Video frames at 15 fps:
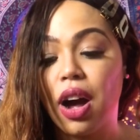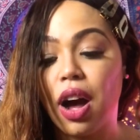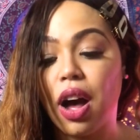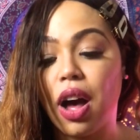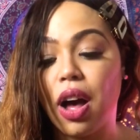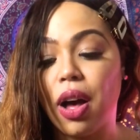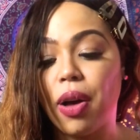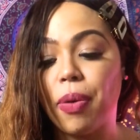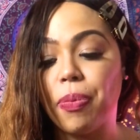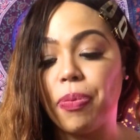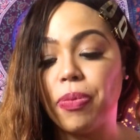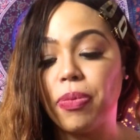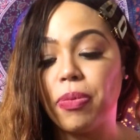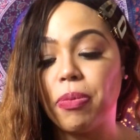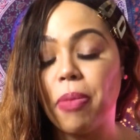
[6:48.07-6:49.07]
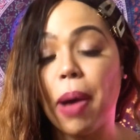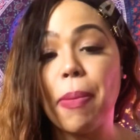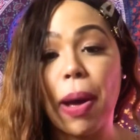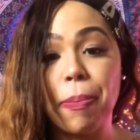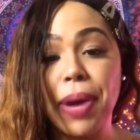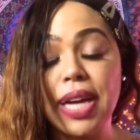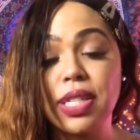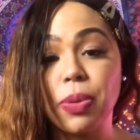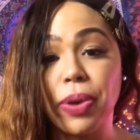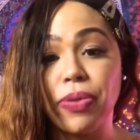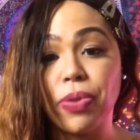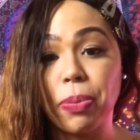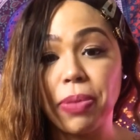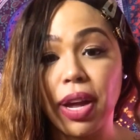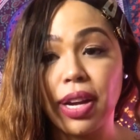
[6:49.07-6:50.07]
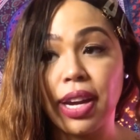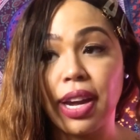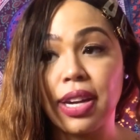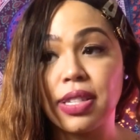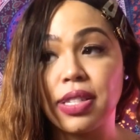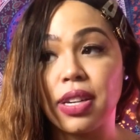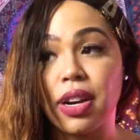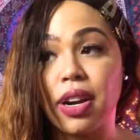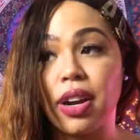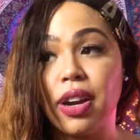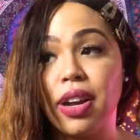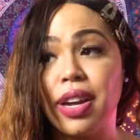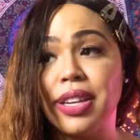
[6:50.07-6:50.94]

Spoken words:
my mom passed away from lung cancer.